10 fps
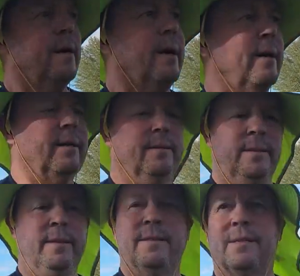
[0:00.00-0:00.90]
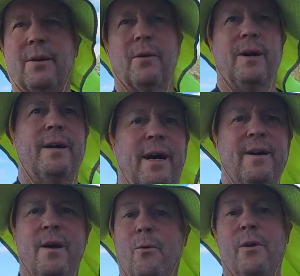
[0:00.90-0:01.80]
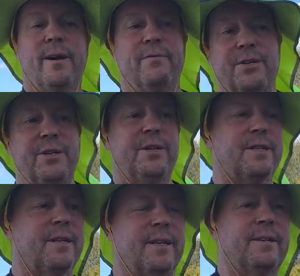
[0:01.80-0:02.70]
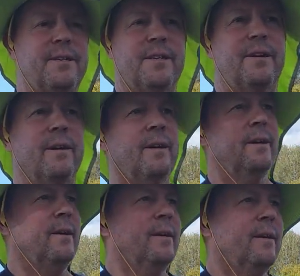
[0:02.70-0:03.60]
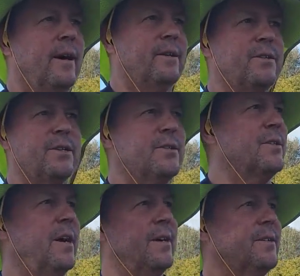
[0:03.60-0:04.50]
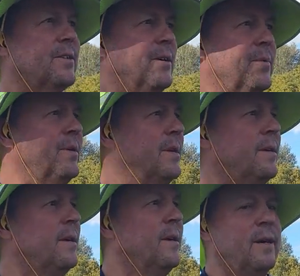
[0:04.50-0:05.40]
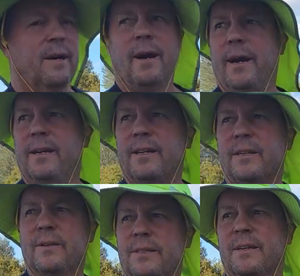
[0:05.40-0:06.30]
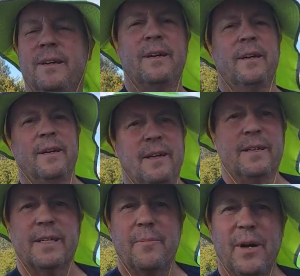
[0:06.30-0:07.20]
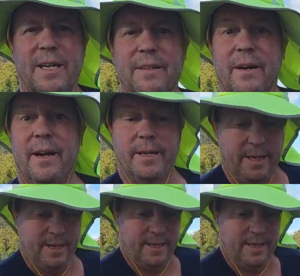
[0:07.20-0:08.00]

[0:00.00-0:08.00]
Uh, so uh, wherever she is, I think she's at her at her sister's house or something. All right, so let's let's get back to the hike.